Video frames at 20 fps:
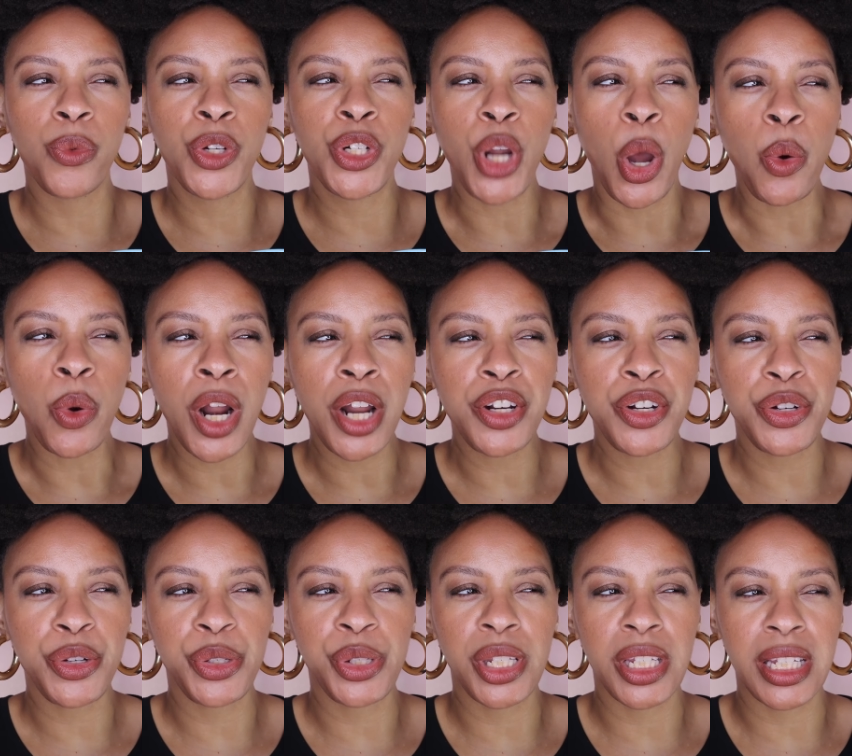don't
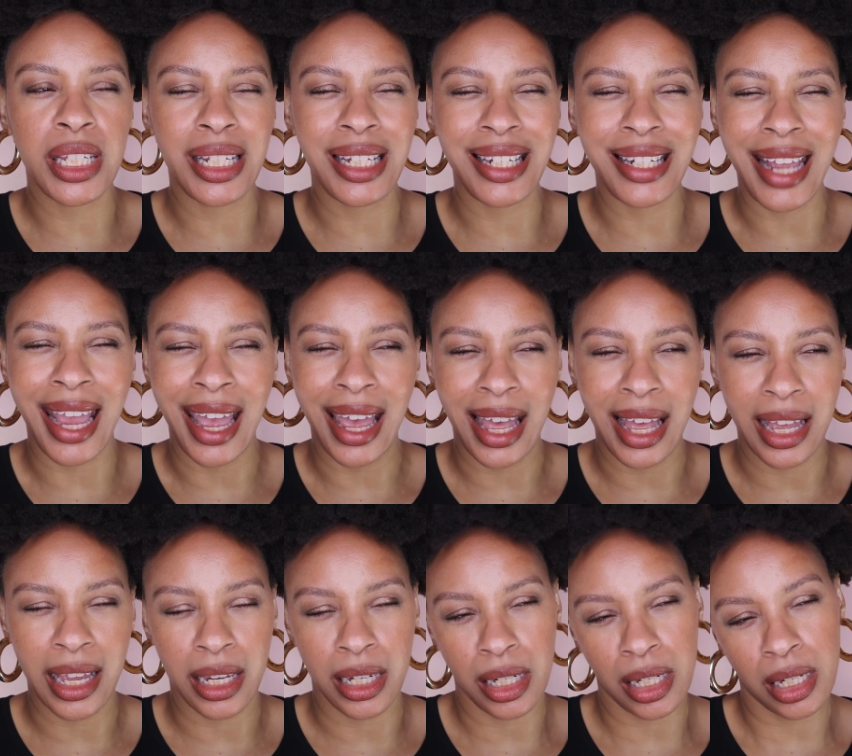
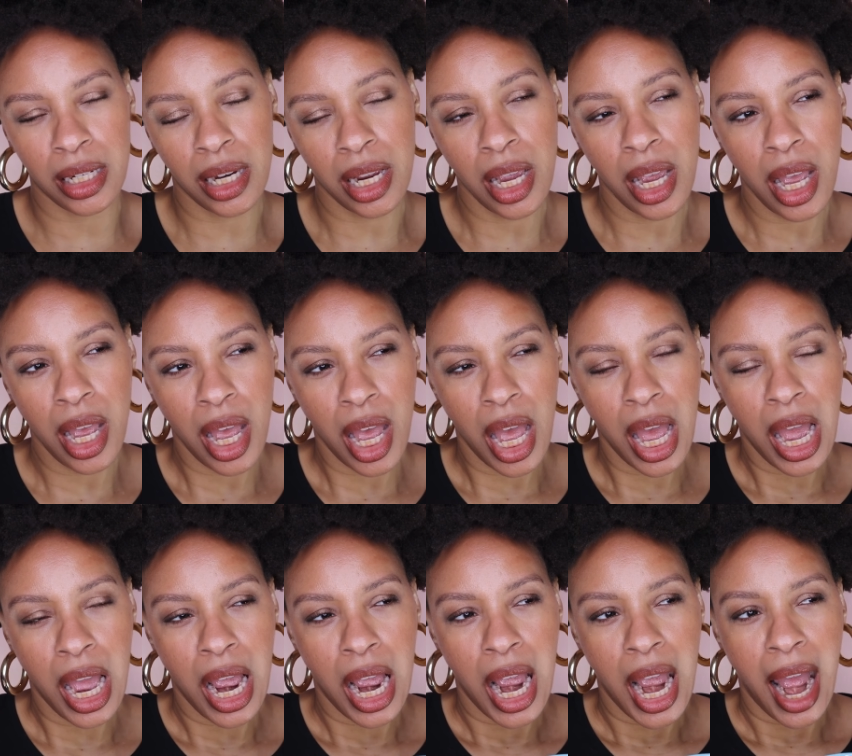understand
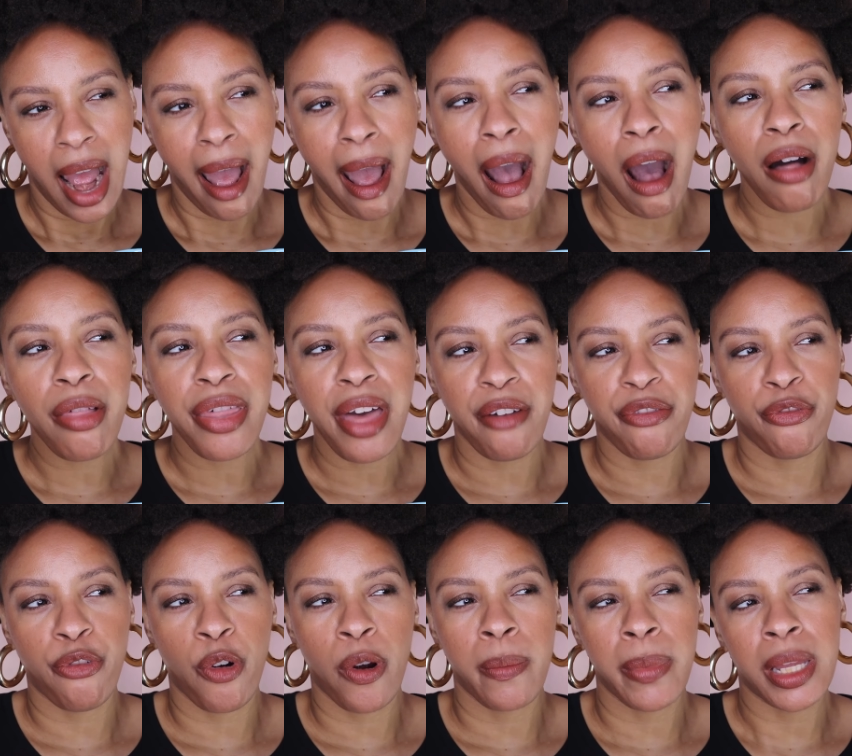how that
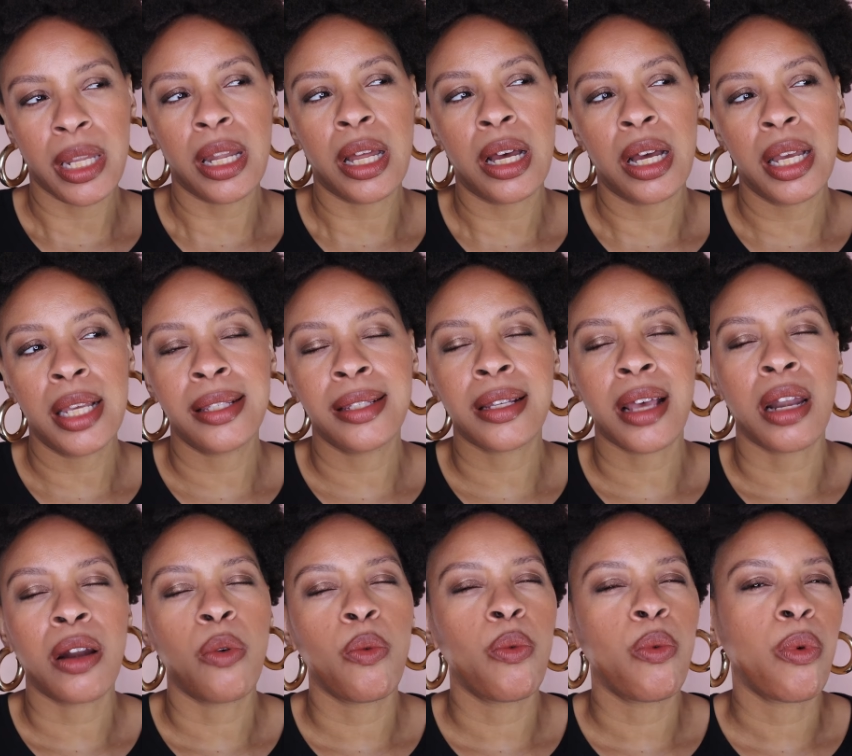formula is
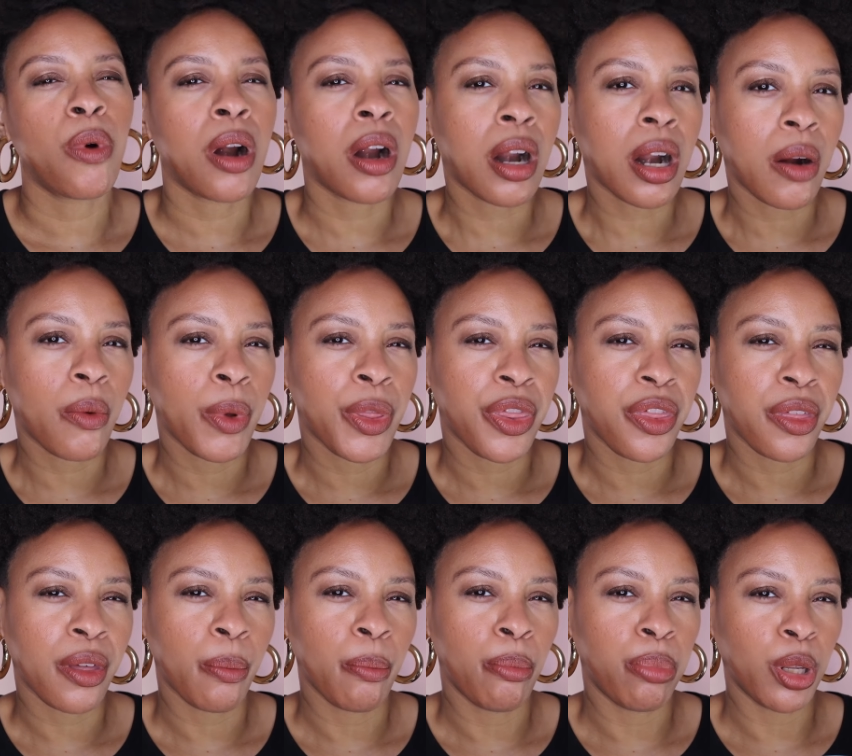going to work
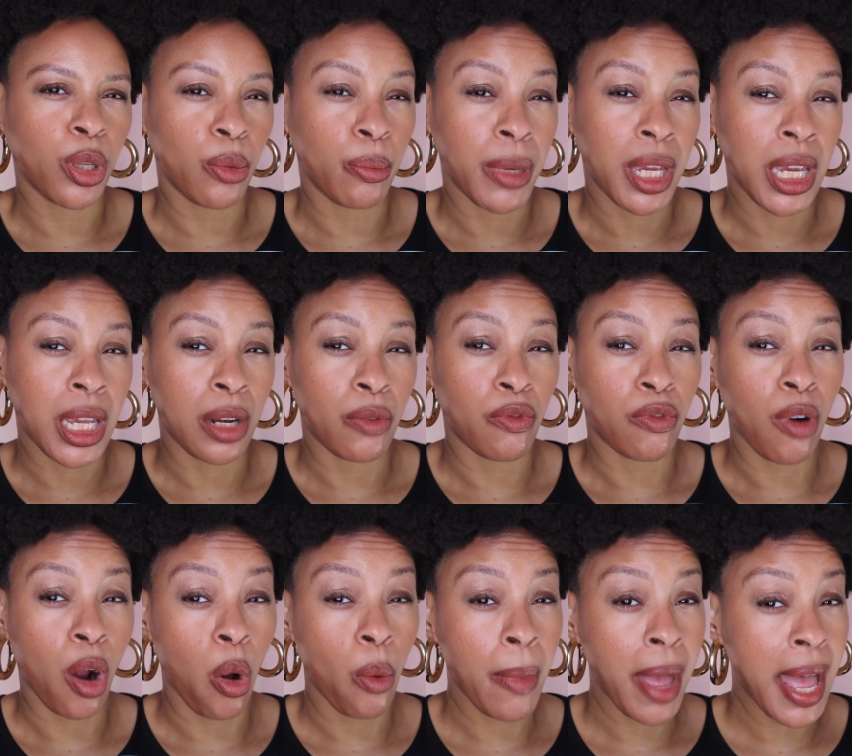with the Blooming
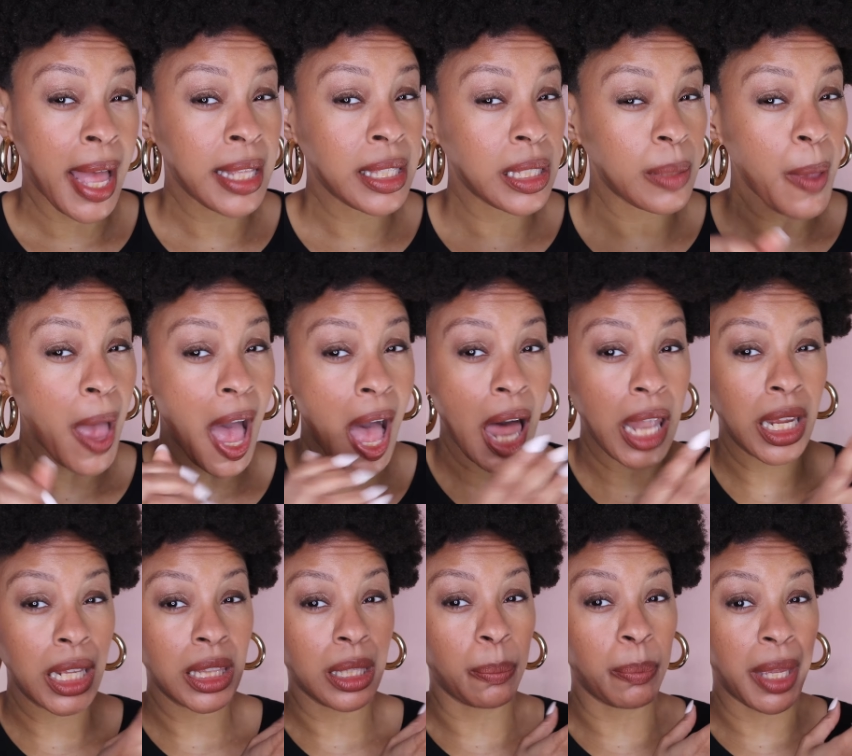Romance
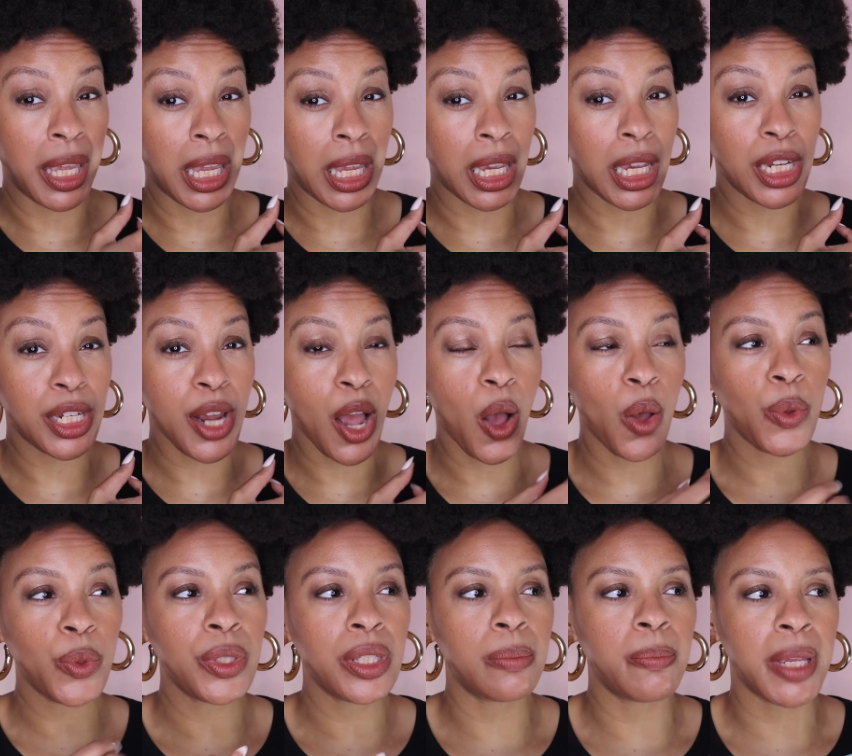palette, the pinky
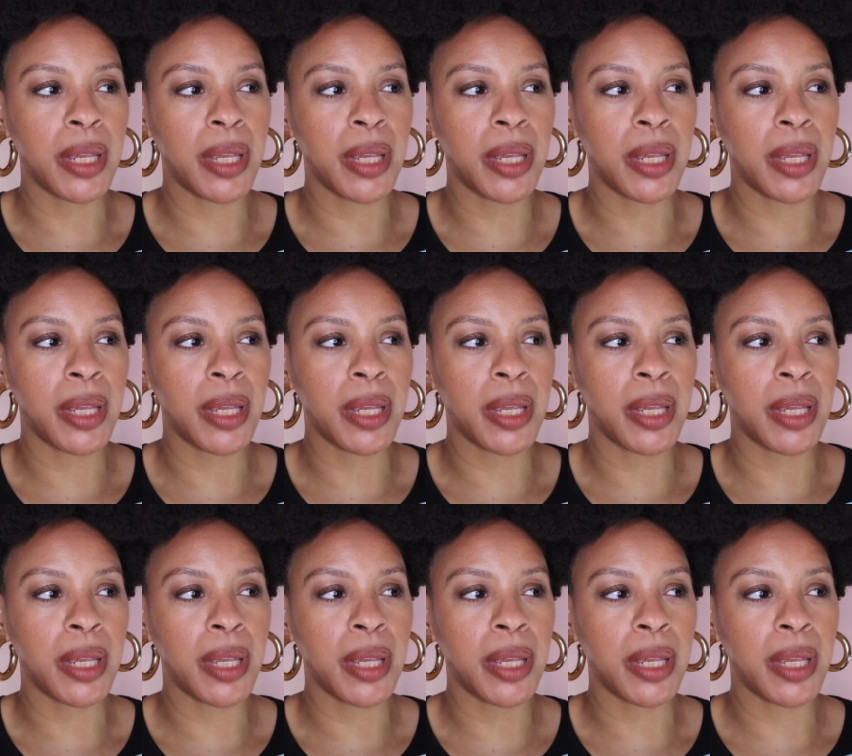tones,